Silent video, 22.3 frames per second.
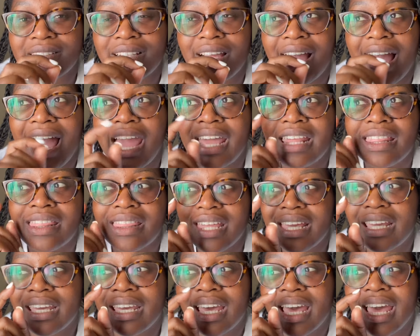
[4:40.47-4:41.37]
Like, I
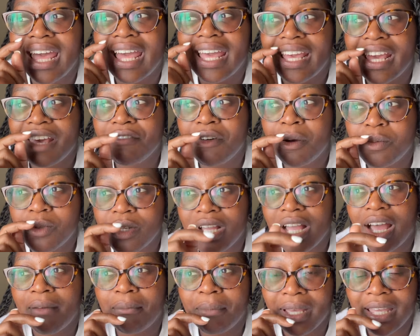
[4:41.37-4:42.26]
think if I'm to
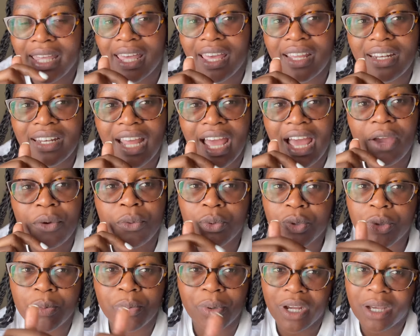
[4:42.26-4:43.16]
come again, I
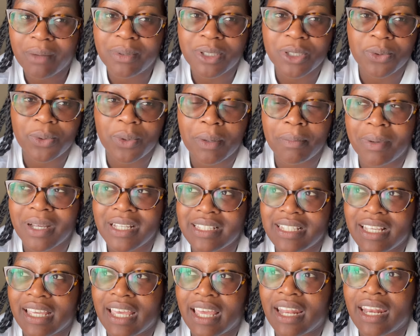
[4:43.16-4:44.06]
would probably do a bus
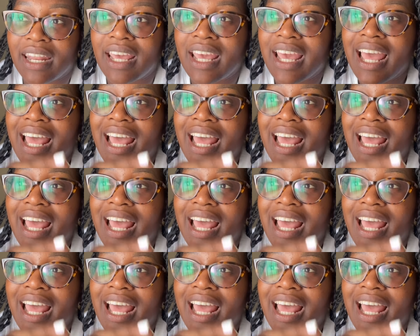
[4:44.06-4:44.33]
again.